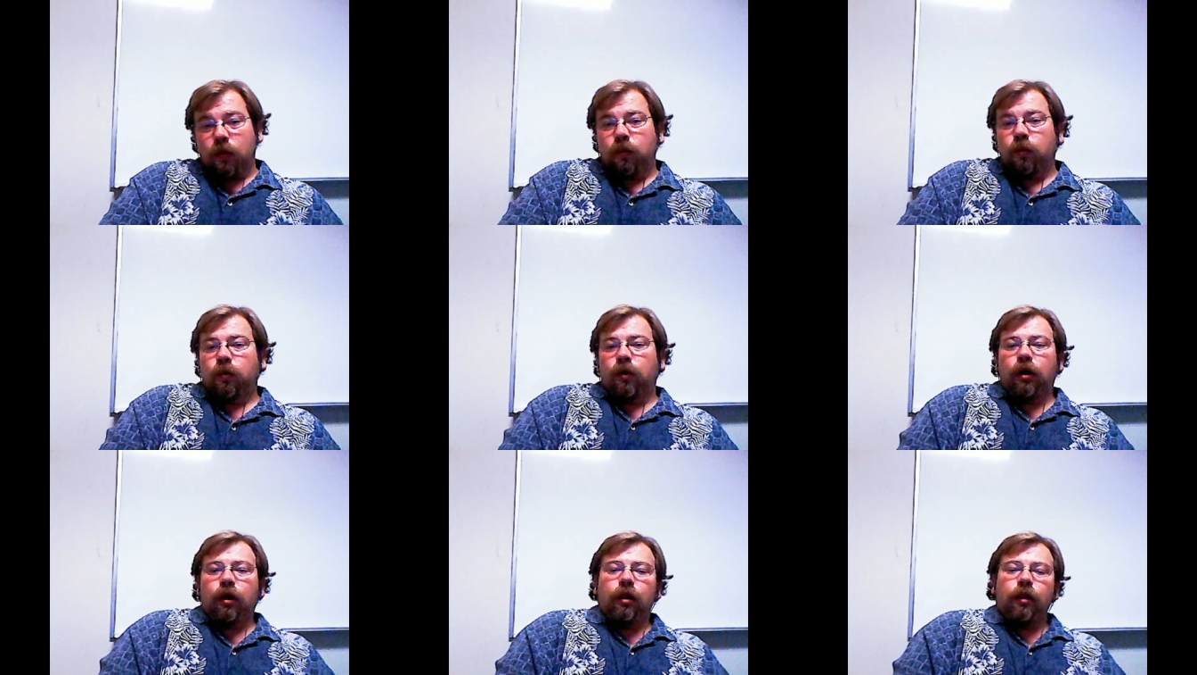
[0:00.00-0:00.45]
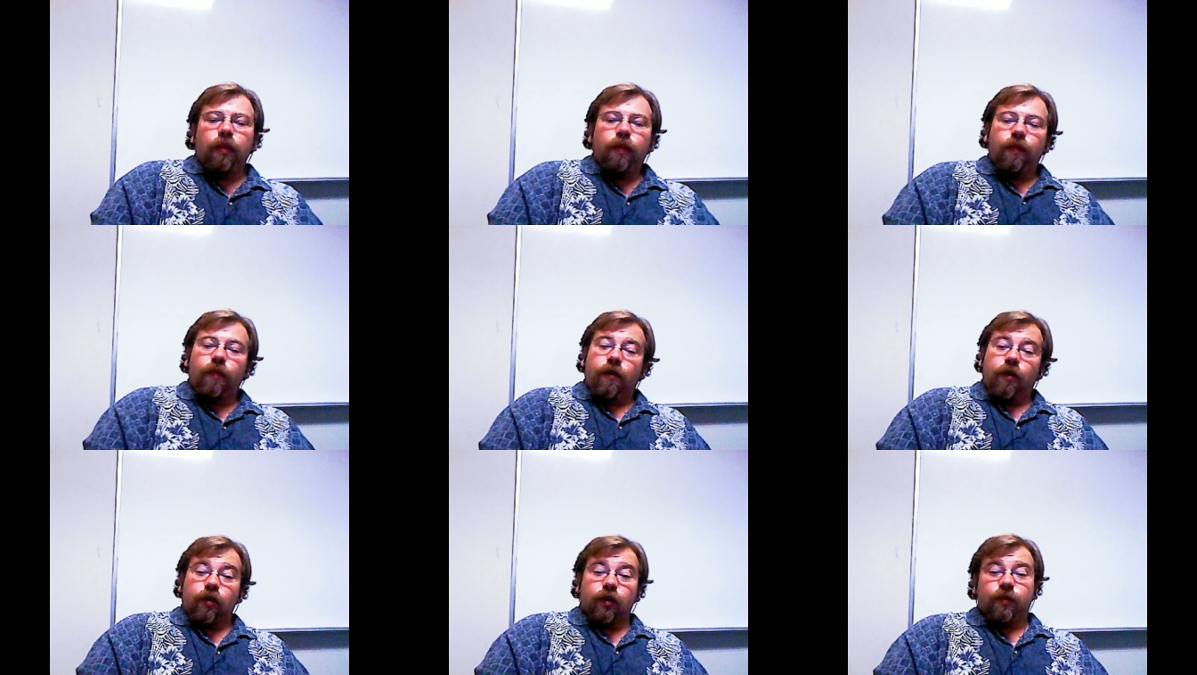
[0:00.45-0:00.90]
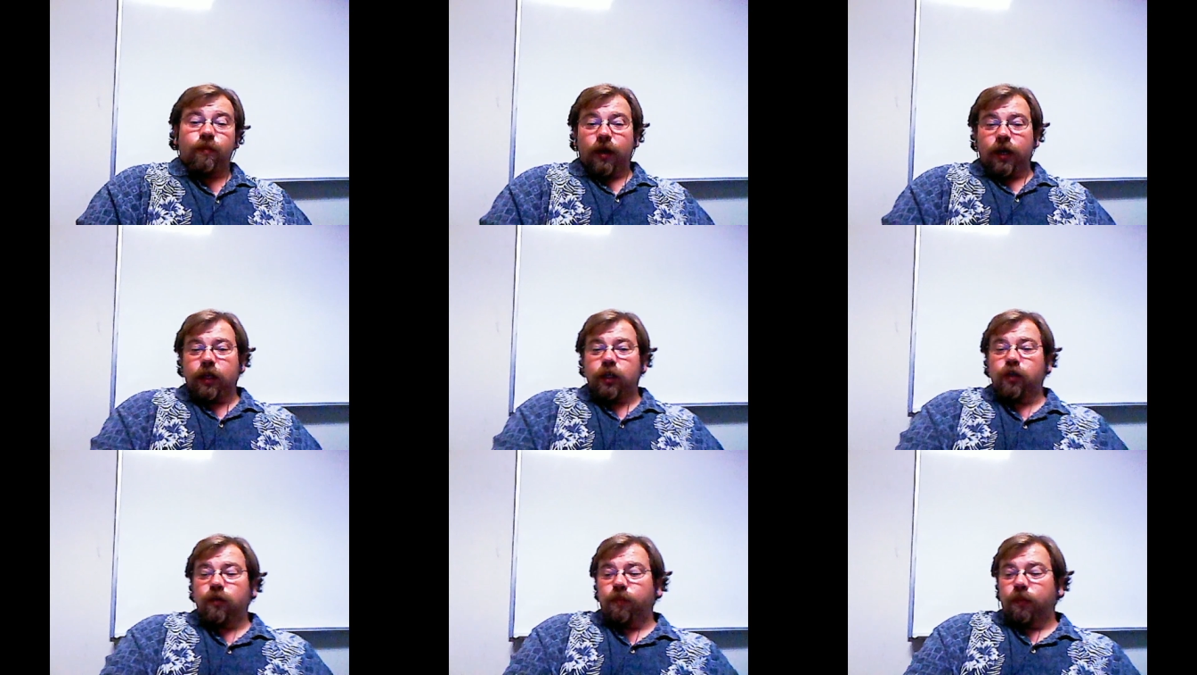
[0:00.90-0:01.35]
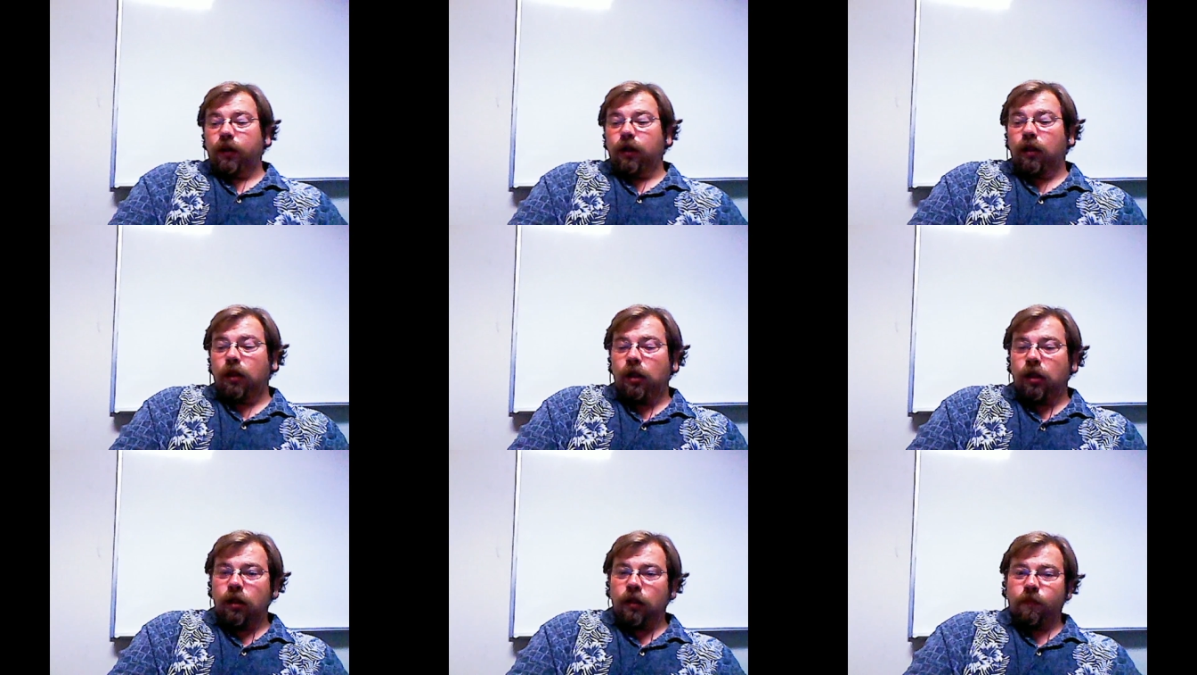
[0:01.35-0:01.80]
Well, there's my spiel
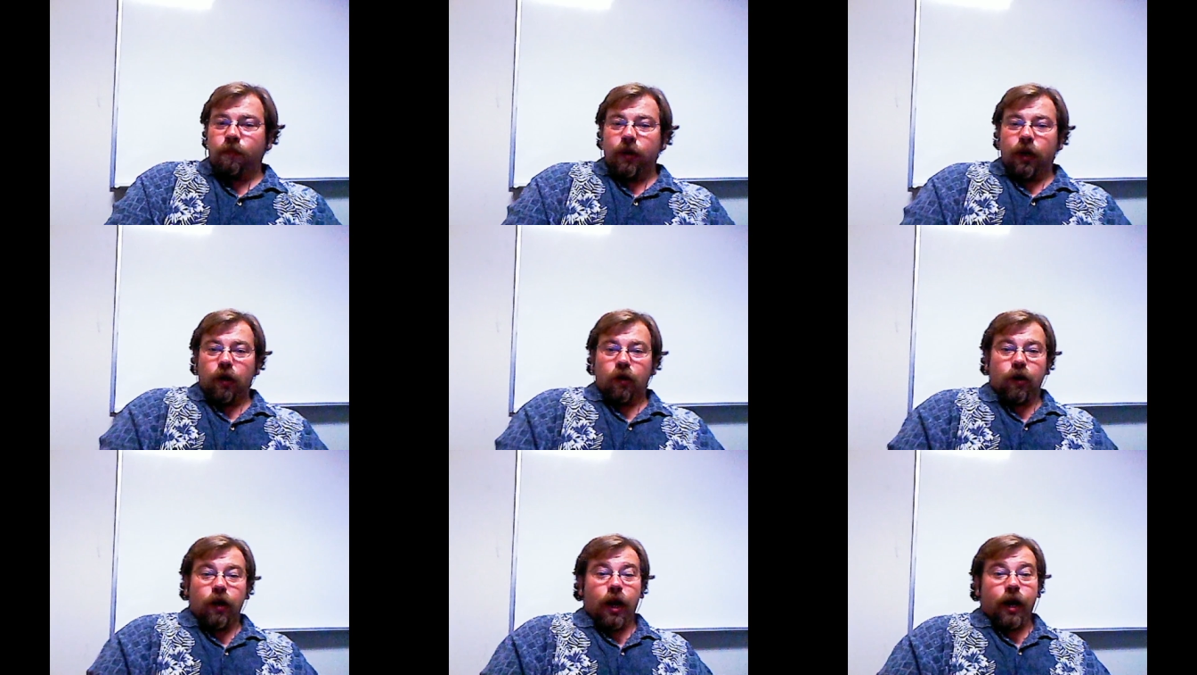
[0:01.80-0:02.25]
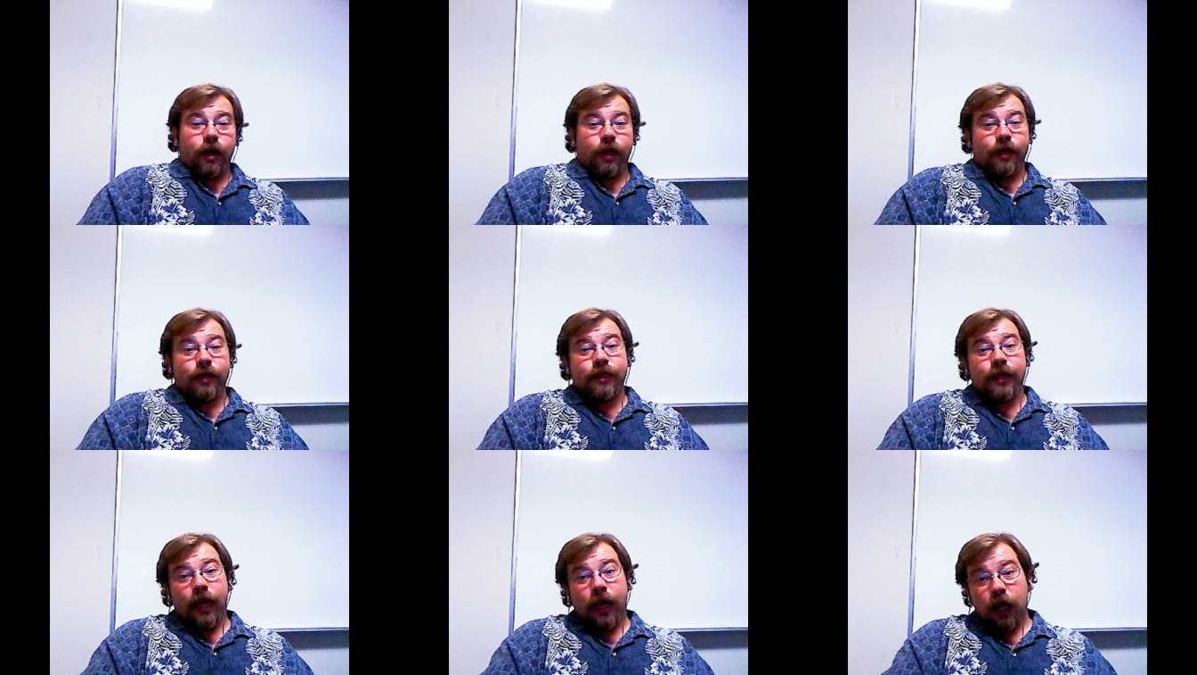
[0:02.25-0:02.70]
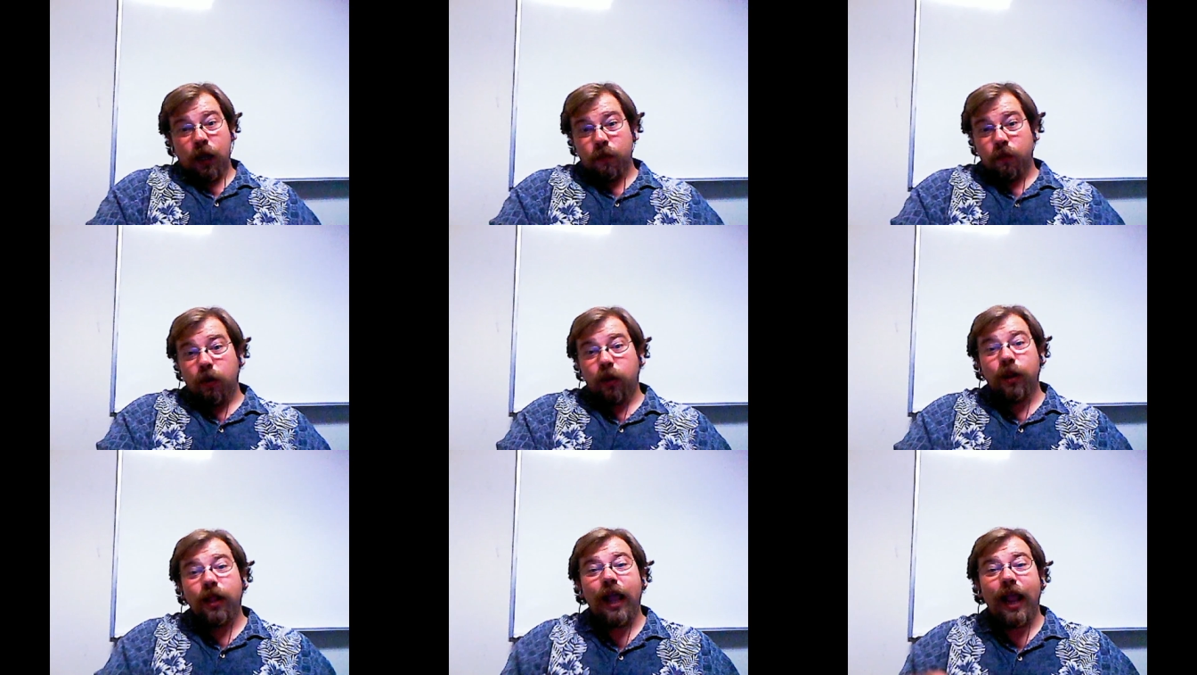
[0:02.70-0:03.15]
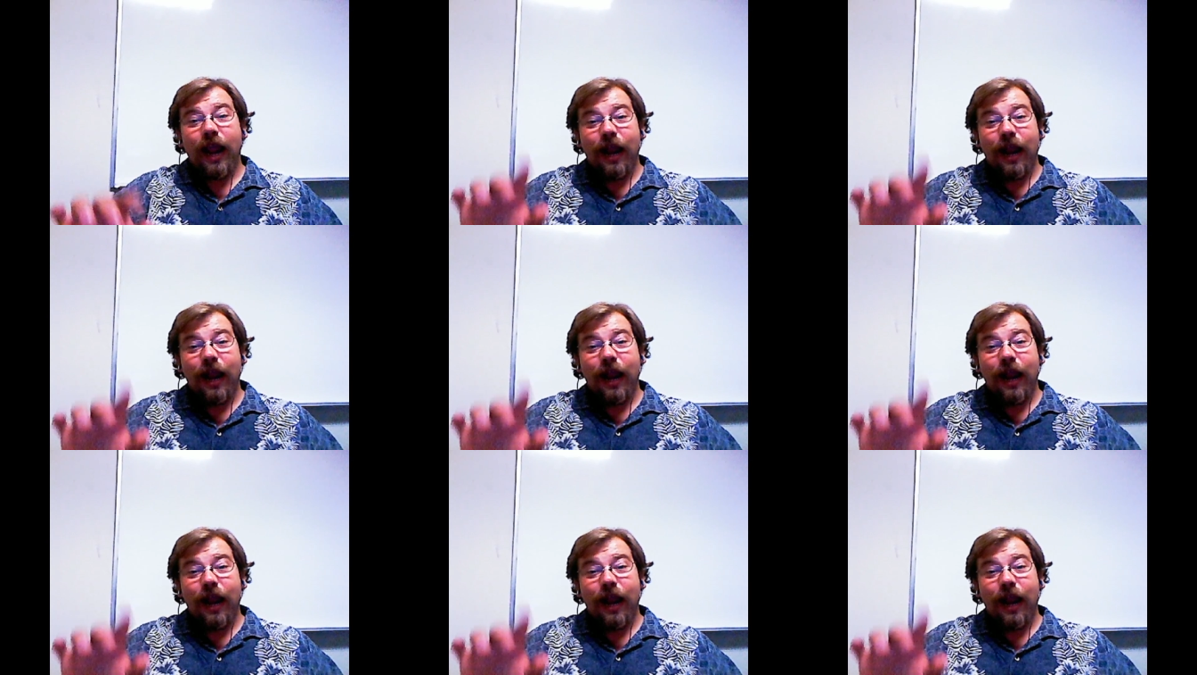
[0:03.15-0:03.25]
on the periodic table,